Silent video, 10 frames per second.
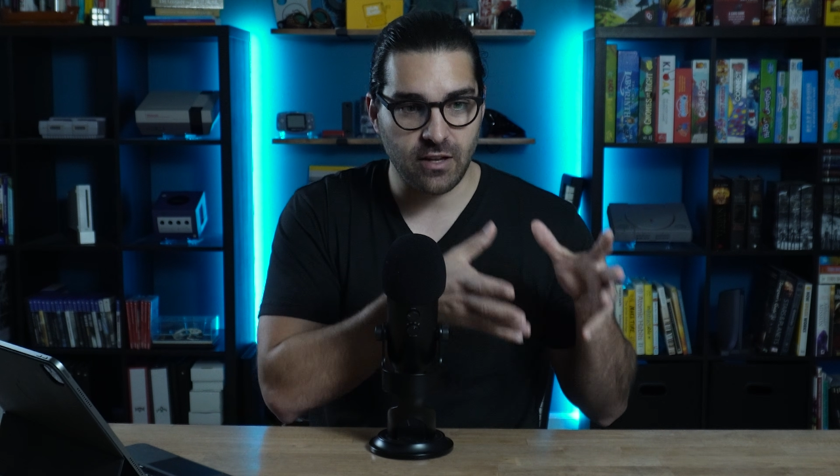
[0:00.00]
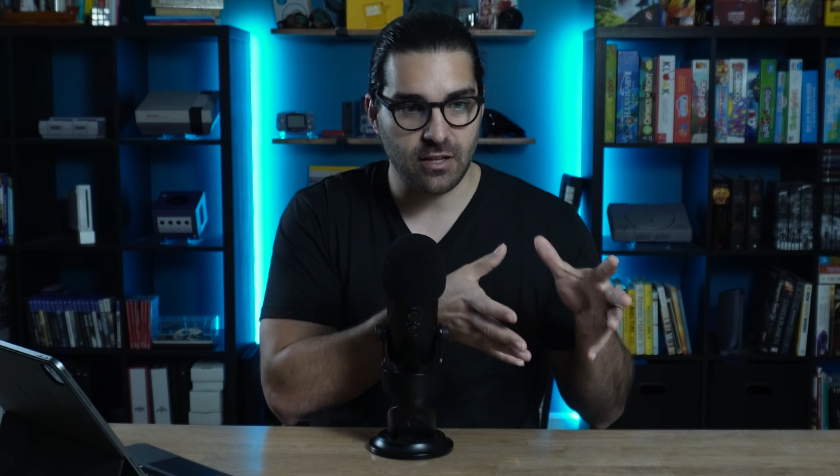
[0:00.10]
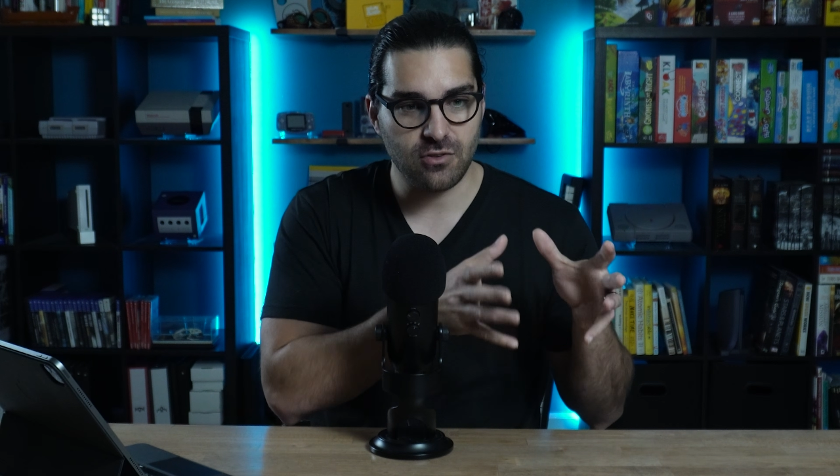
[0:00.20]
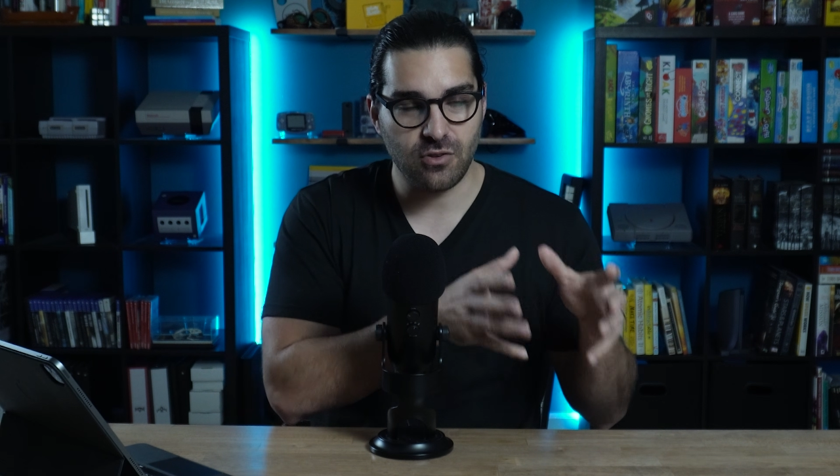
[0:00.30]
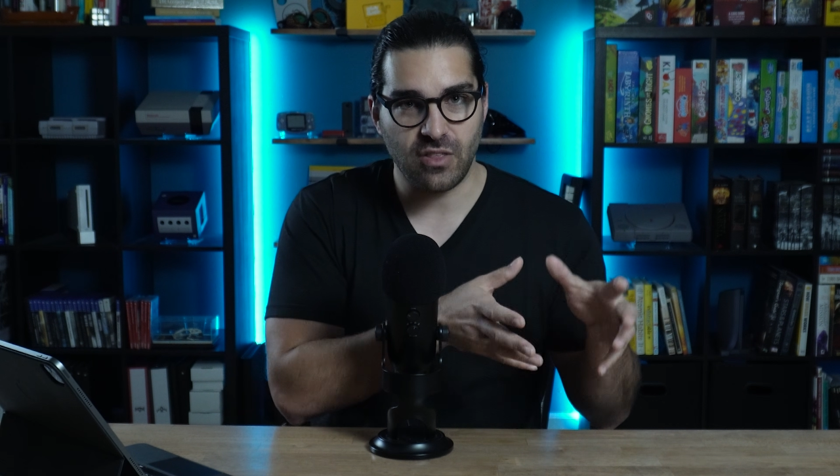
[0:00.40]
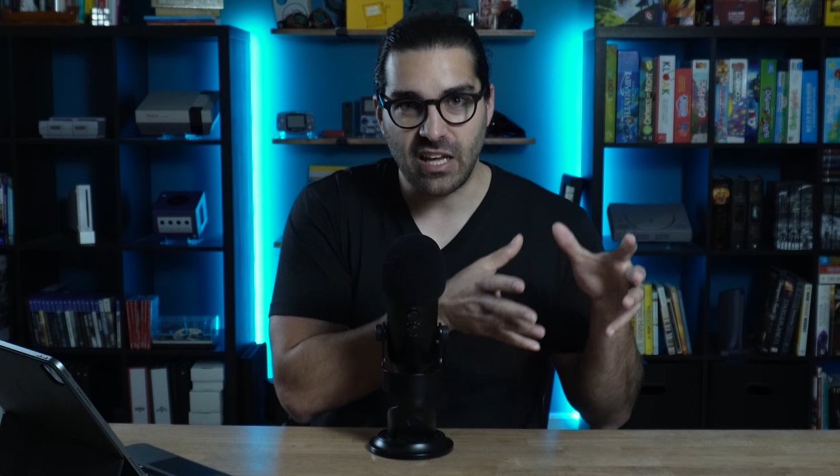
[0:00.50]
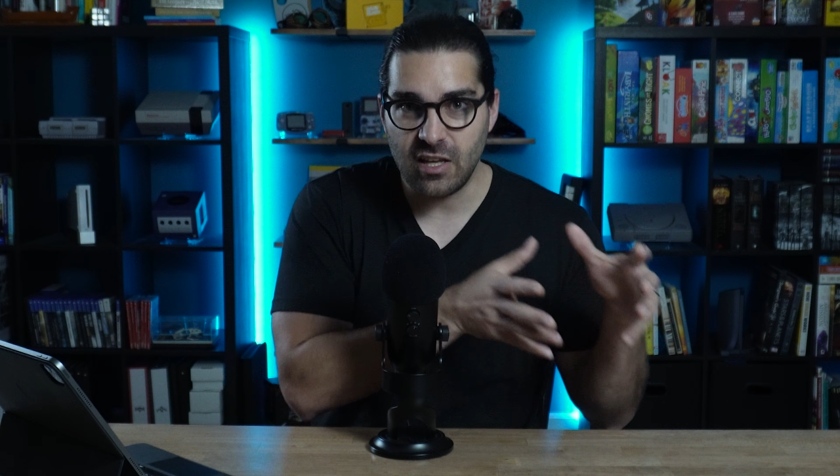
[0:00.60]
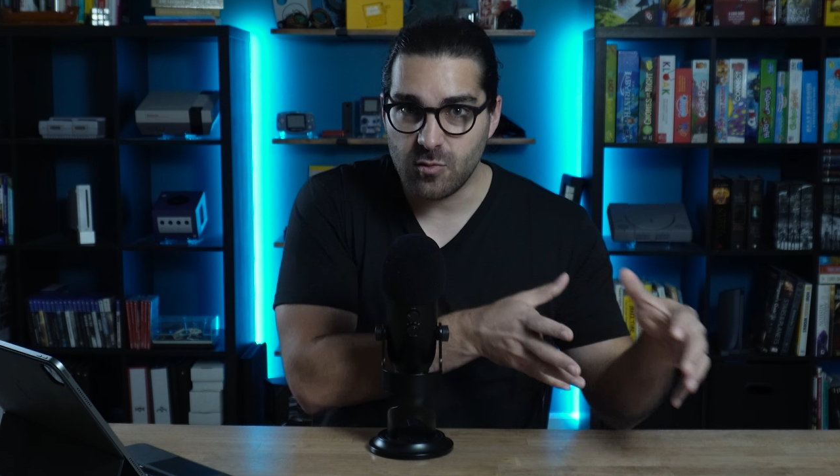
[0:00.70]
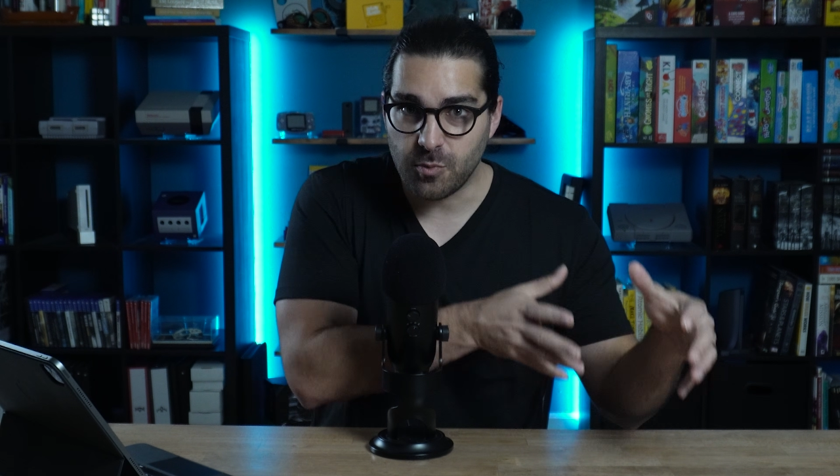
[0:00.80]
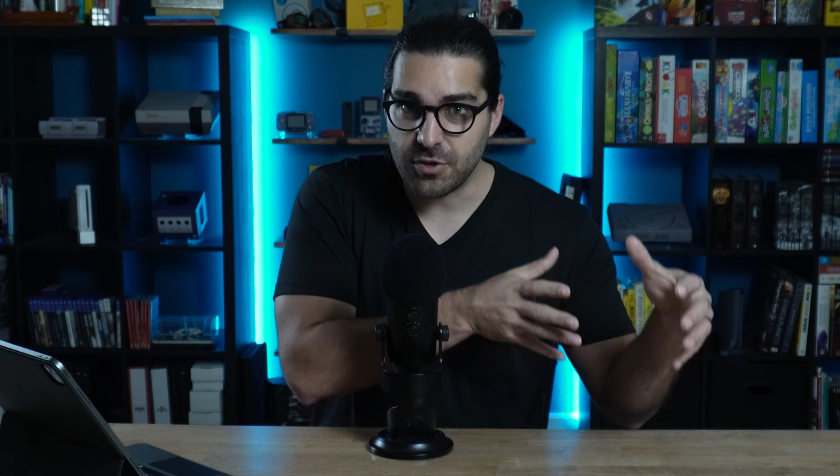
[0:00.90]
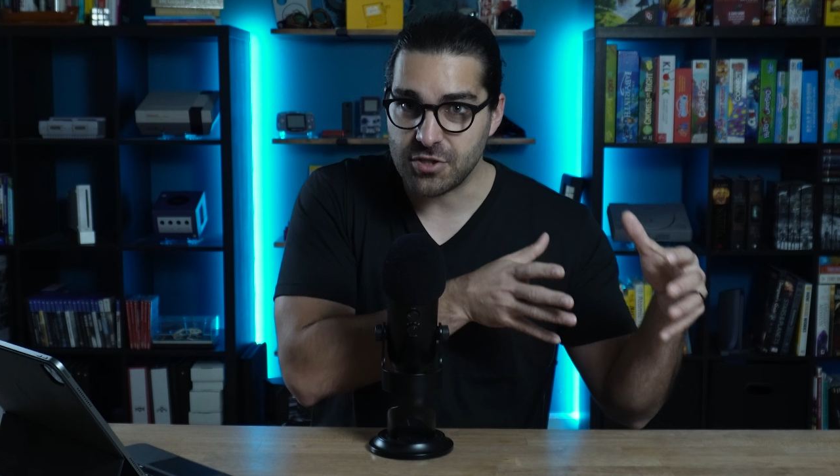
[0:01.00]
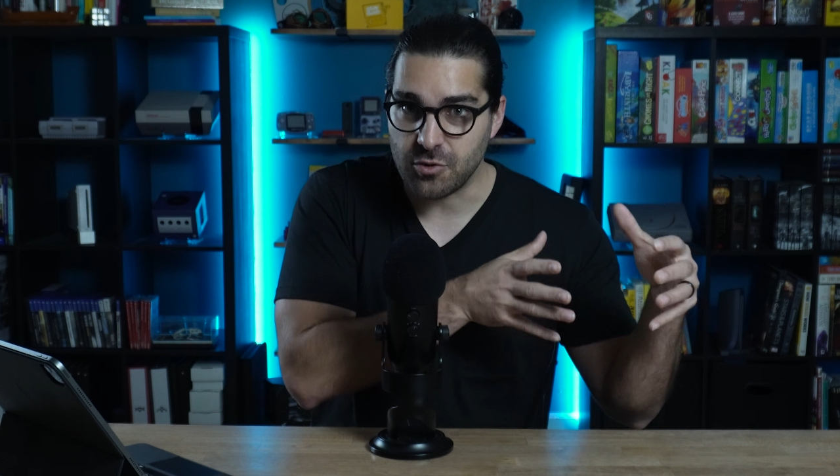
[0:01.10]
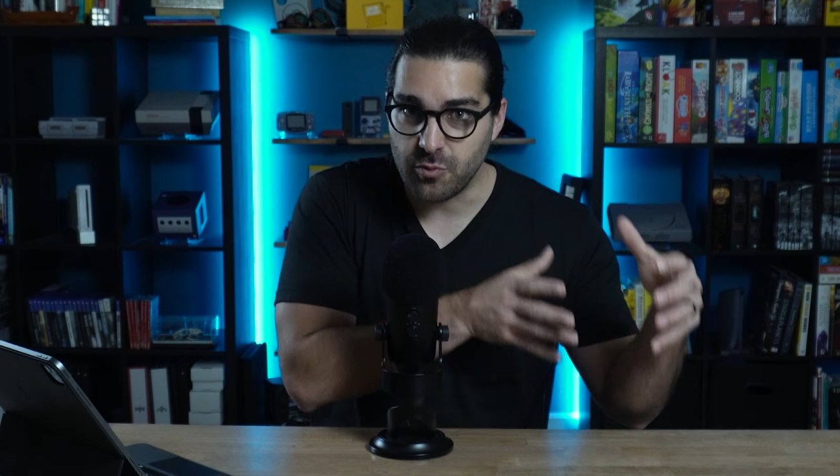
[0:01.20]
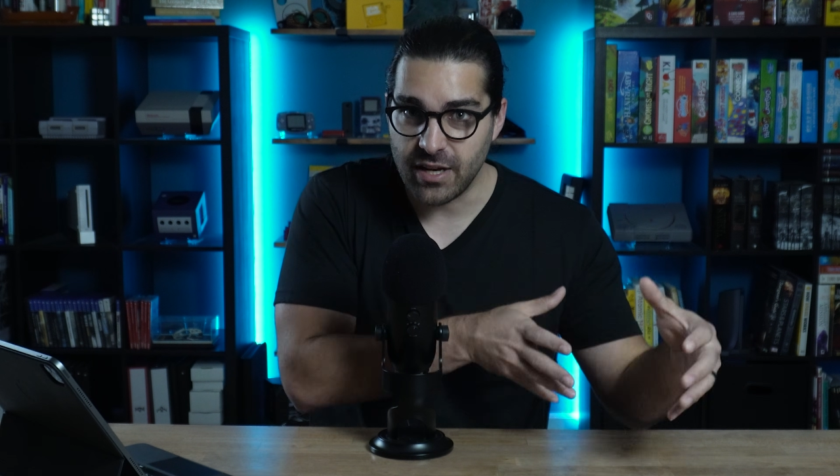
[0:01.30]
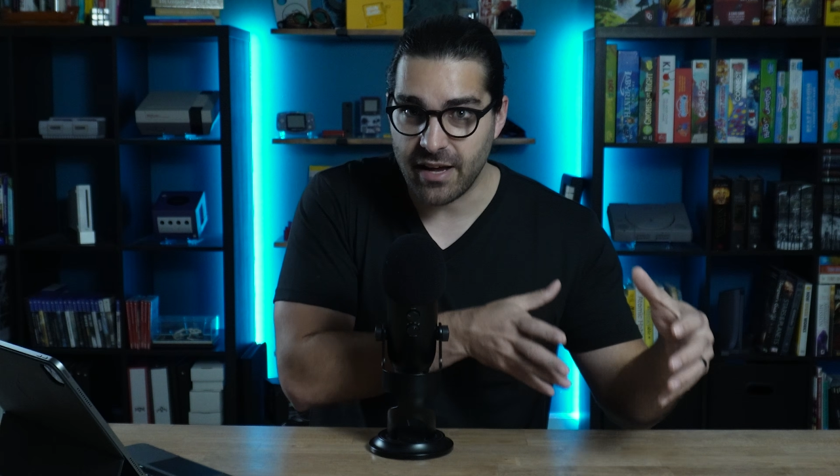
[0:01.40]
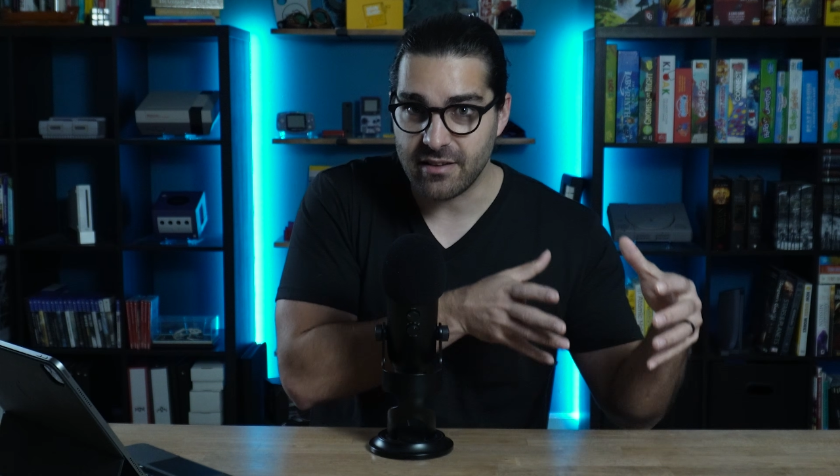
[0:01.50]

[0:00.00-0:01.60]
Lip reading: into the esports arena